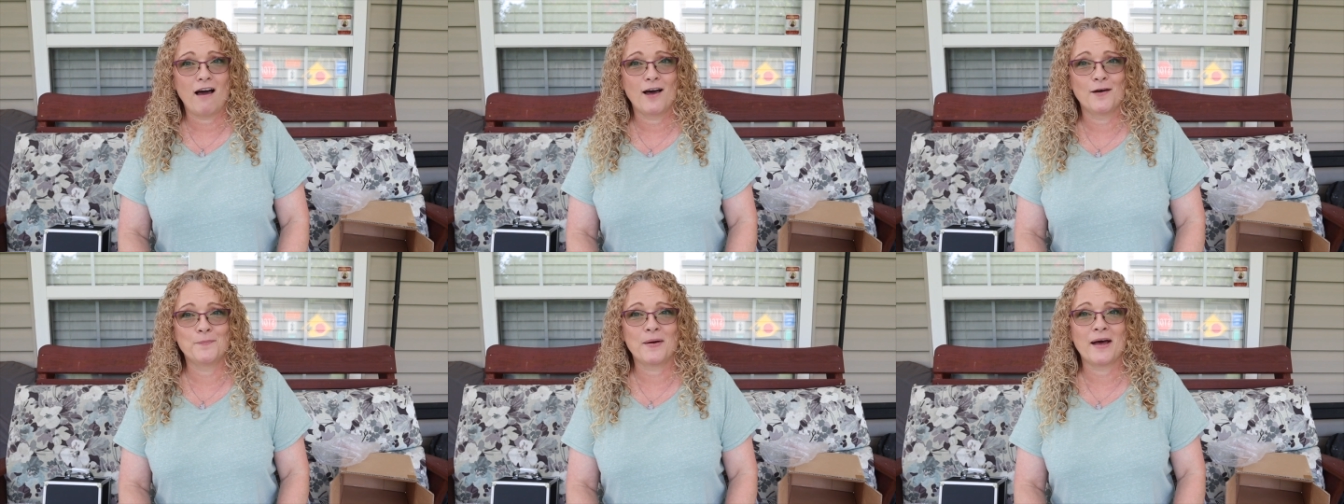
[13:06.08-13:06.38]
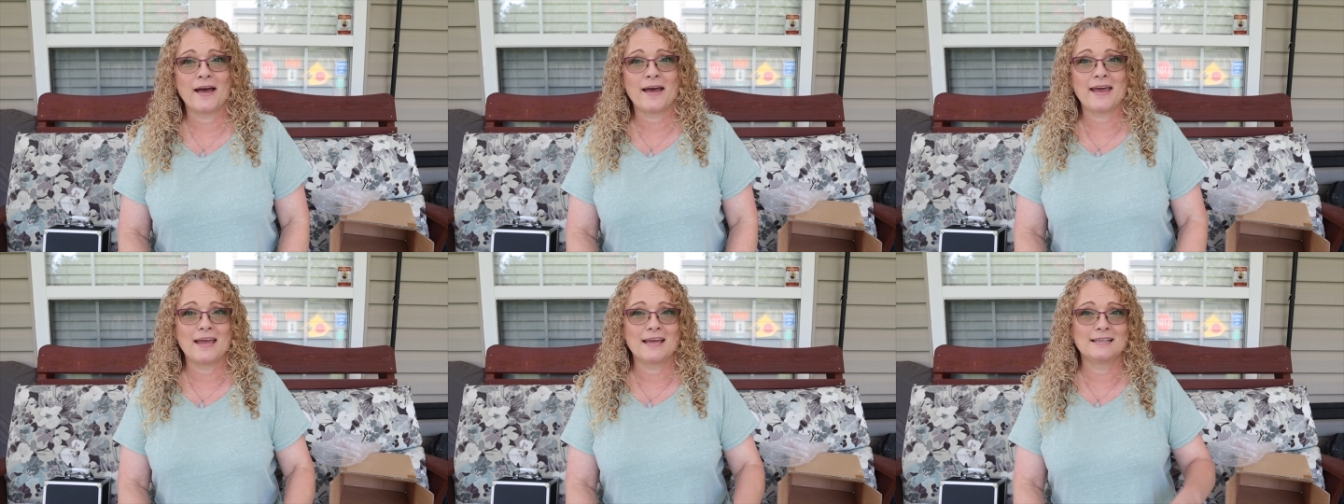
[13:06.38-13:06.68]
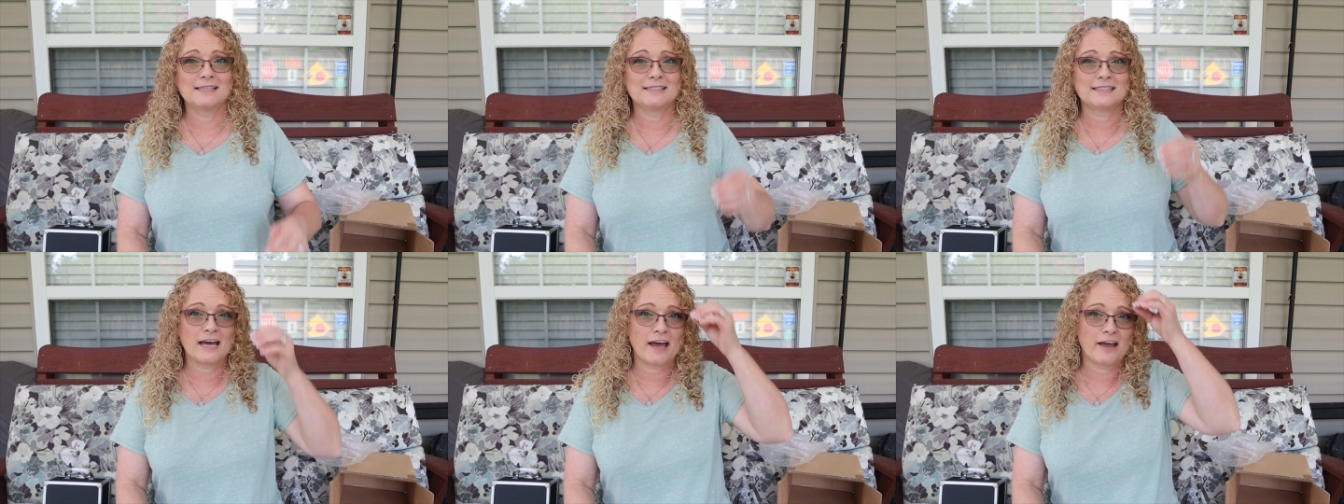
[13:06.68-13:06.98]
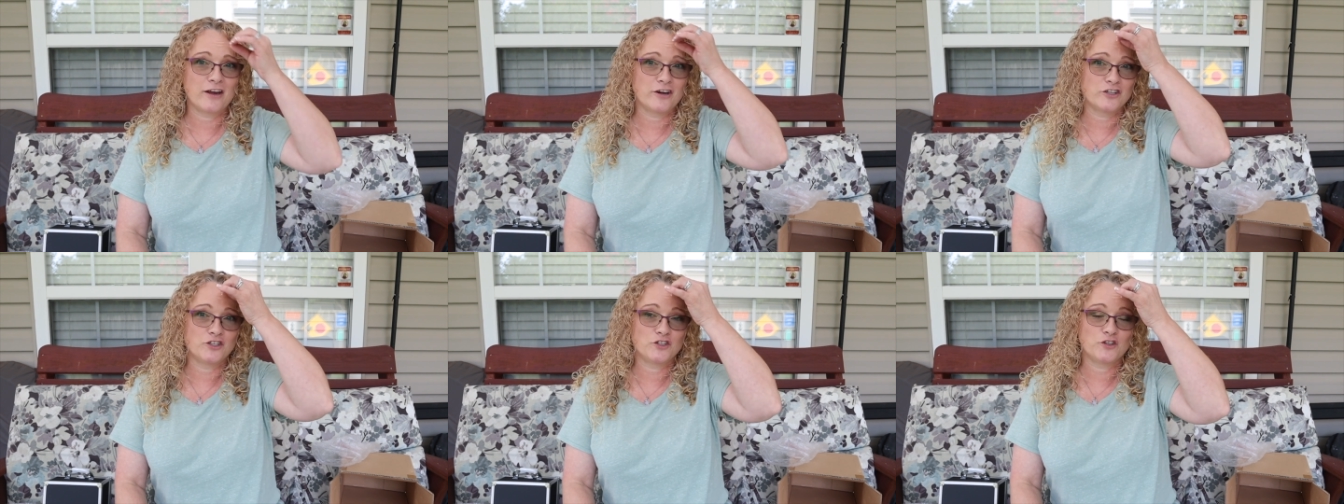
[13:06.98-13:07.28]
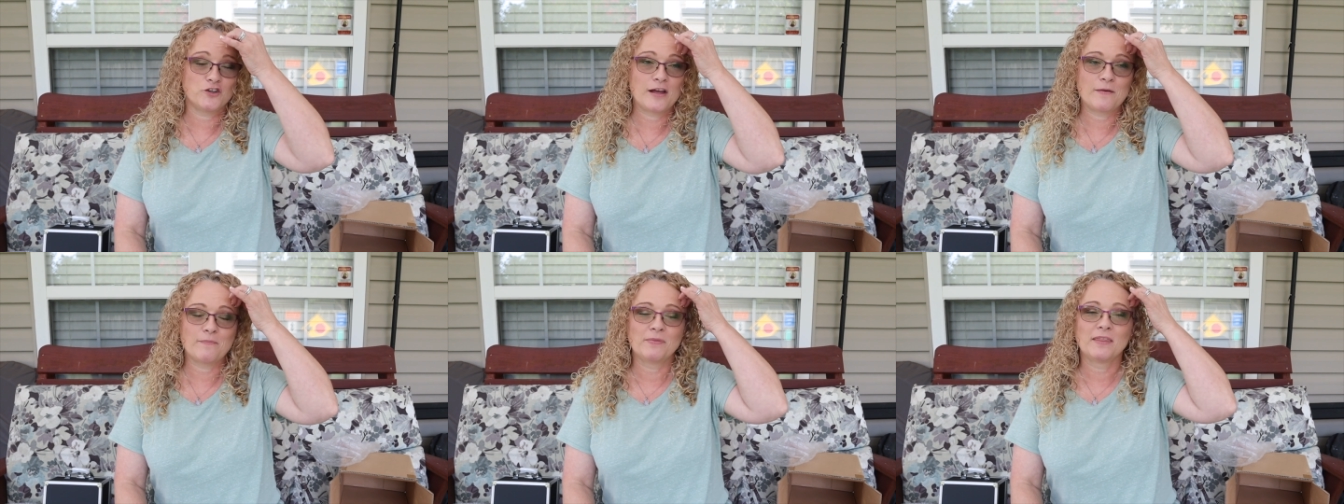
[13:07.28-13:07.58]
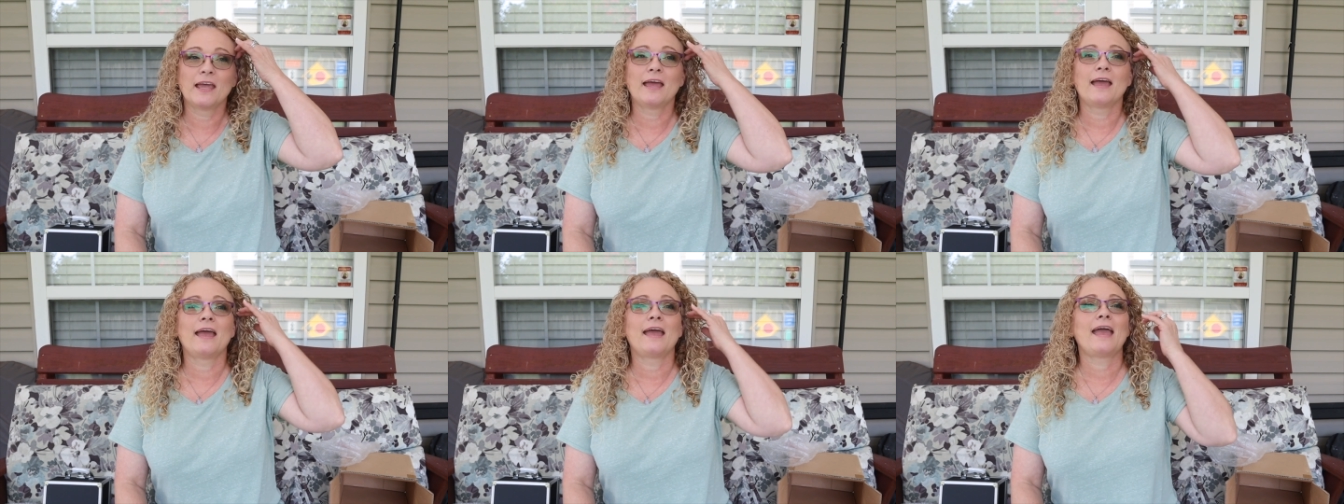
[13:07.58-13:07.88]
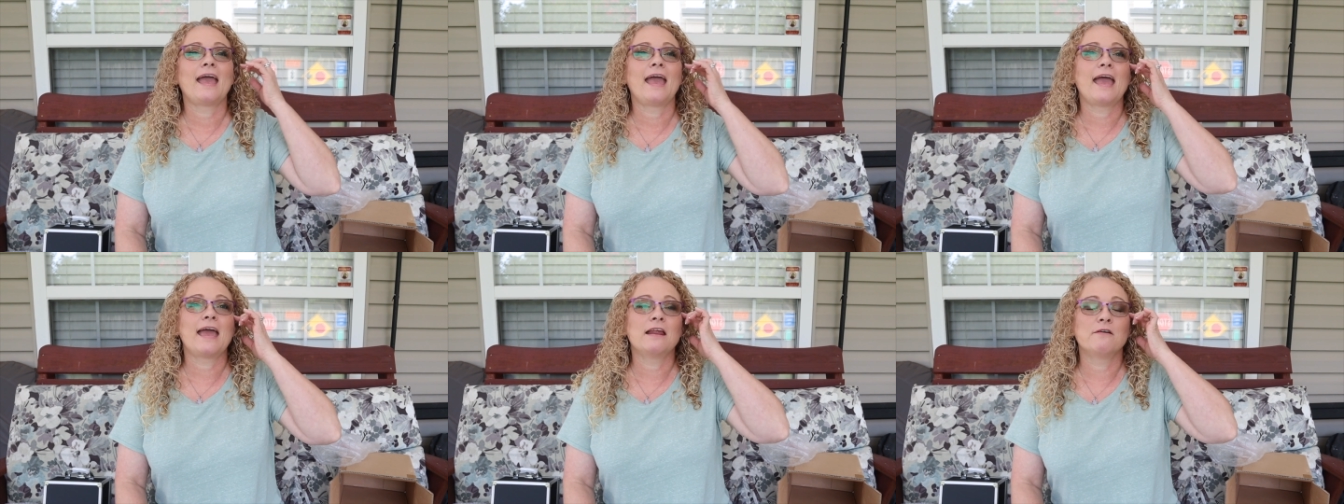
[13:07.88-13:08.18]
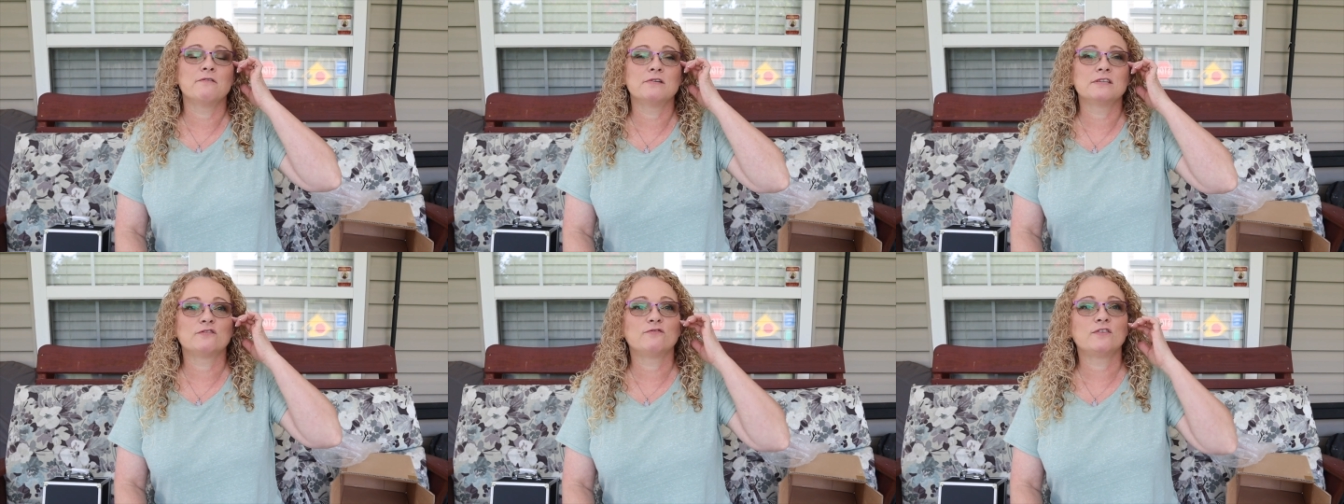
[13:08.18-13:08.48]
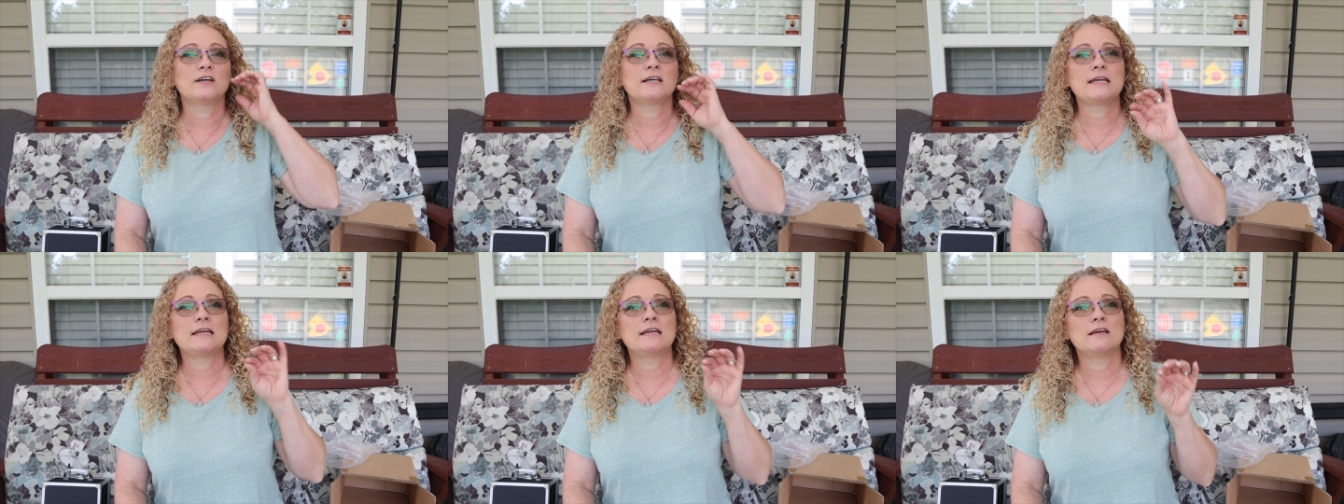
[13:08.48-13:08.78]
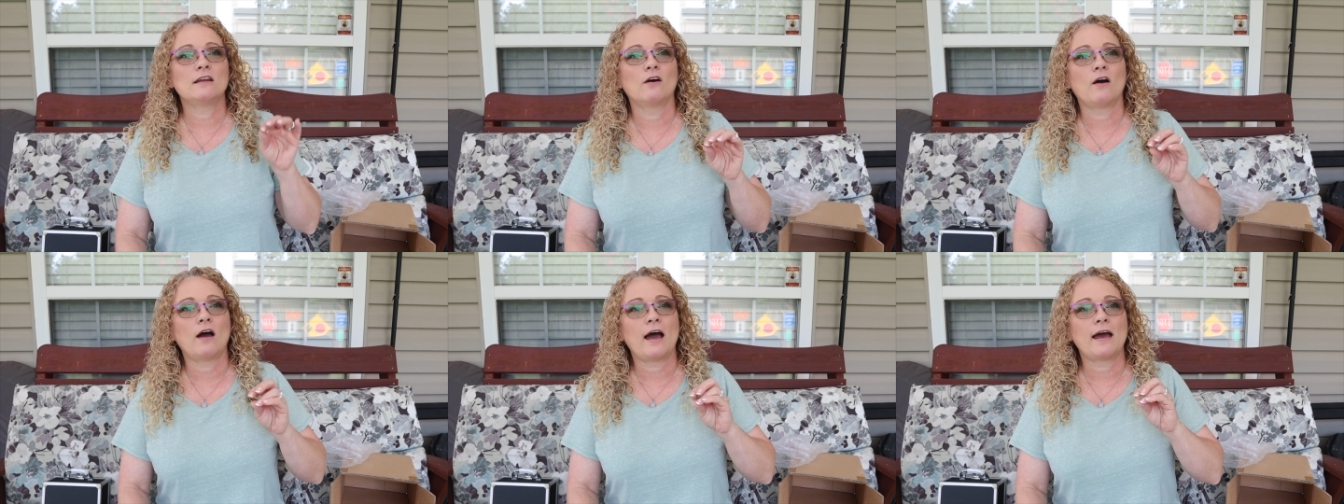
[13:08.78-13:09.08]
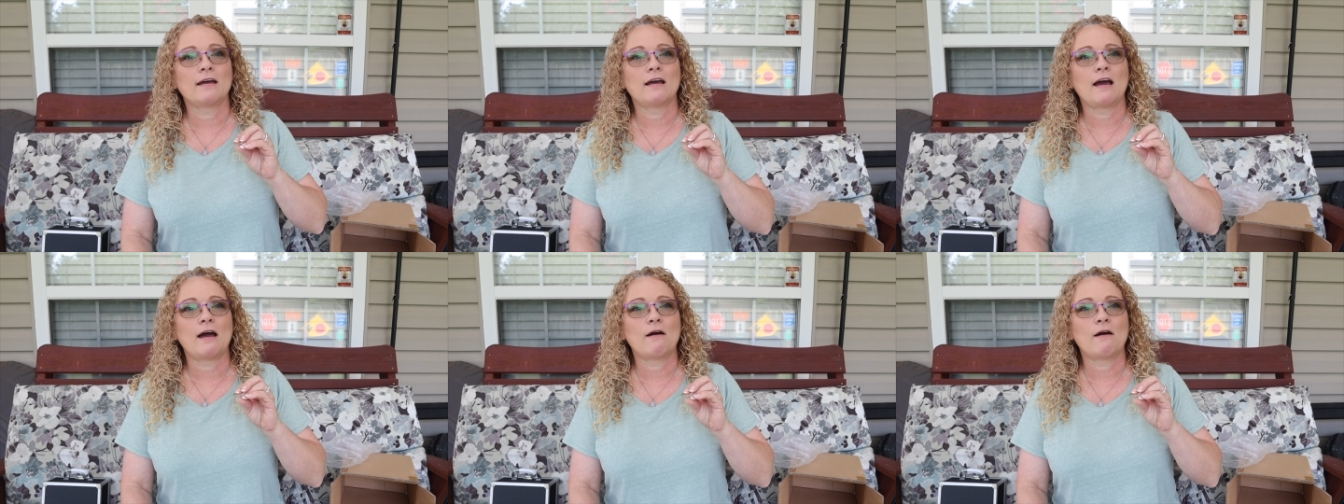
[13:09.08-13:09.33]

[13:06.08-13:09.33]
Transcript: on my entire trip. And it was funny, you know, I,